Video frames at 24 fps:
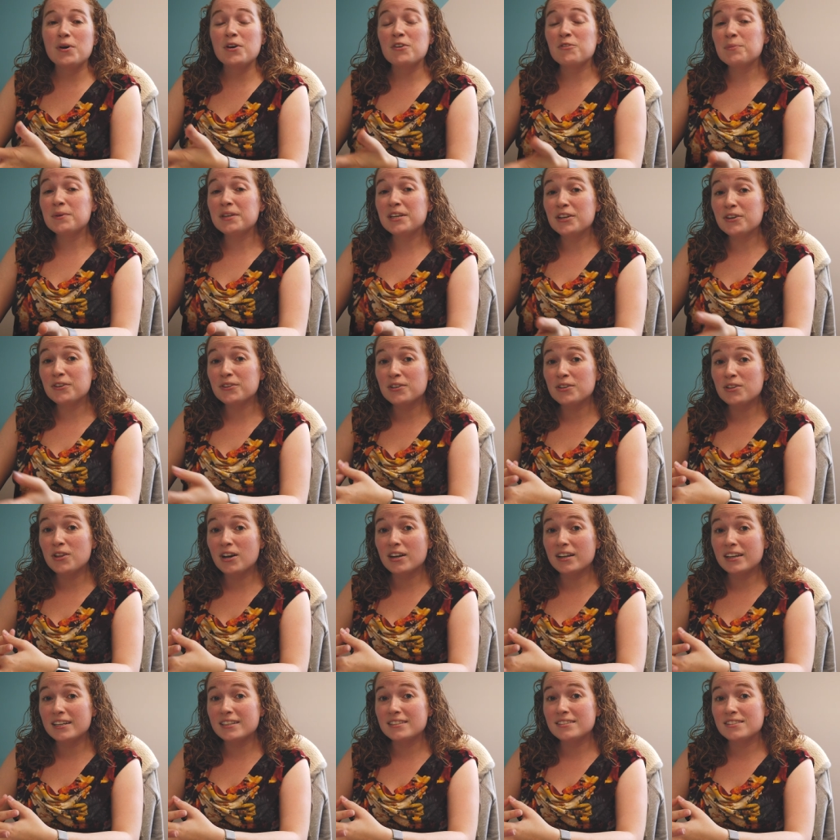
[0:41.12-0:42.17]
Well, I've been here the
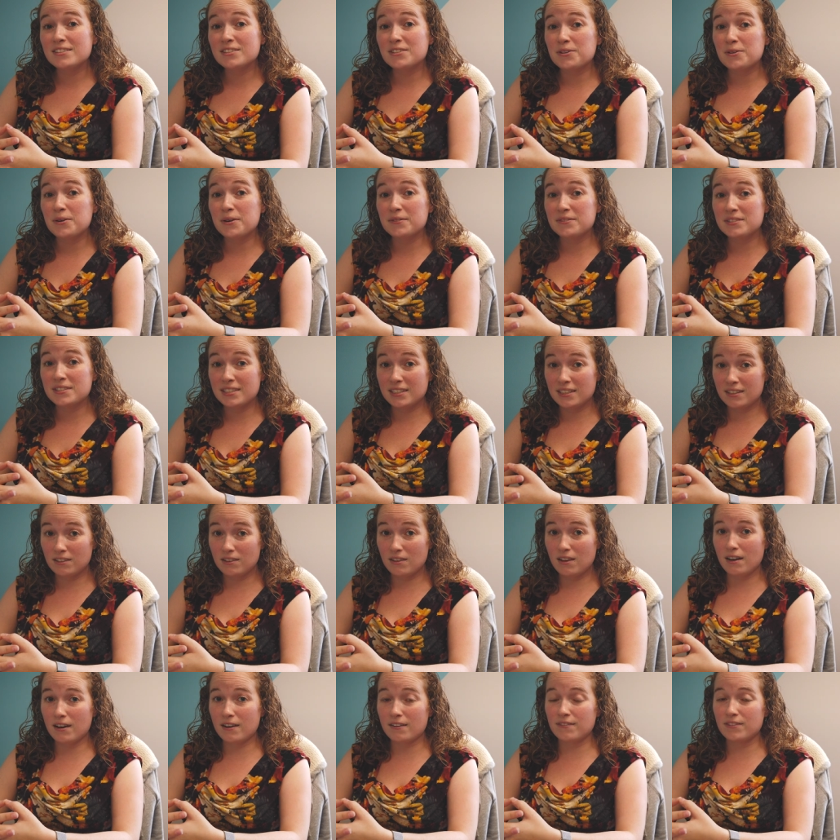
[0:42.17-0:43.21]
longest, so I've
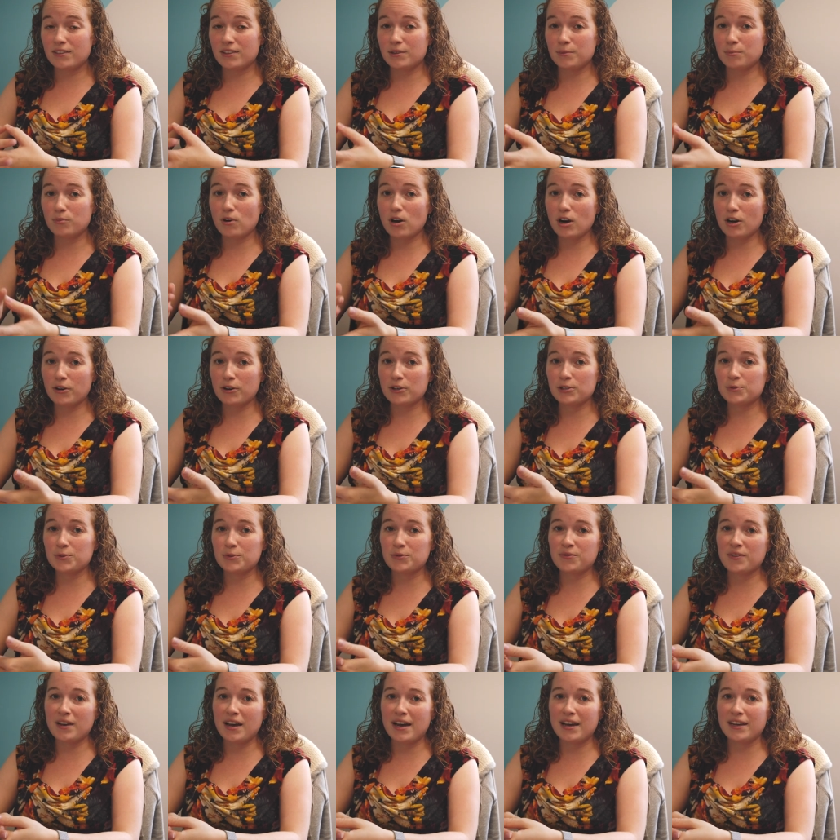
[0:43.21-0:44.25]
seen a lot of the
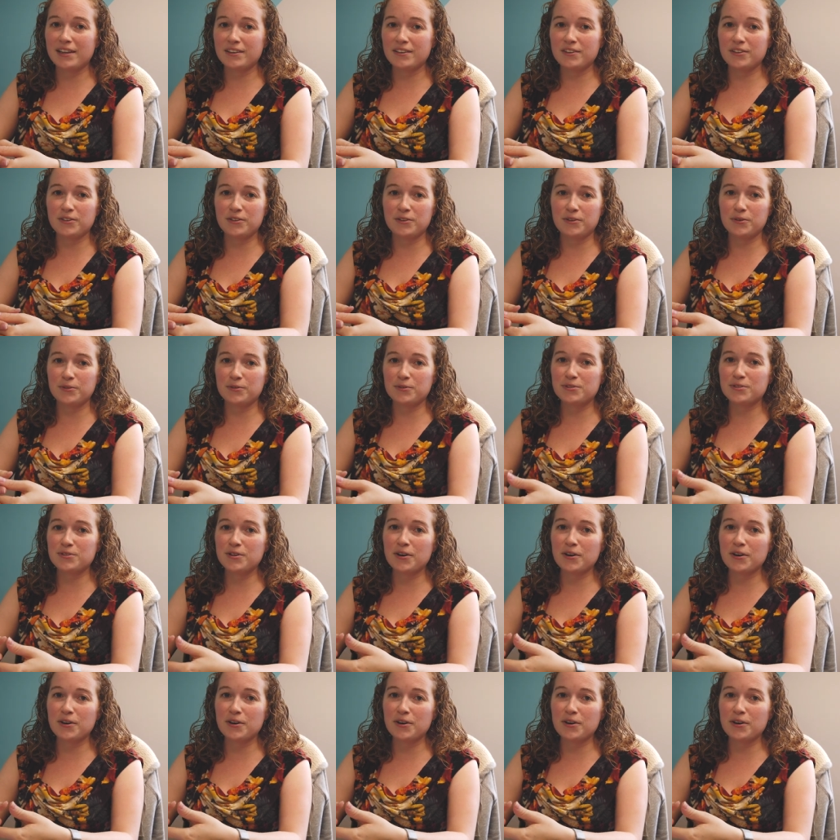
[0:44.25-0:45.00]
progress we've had, you know,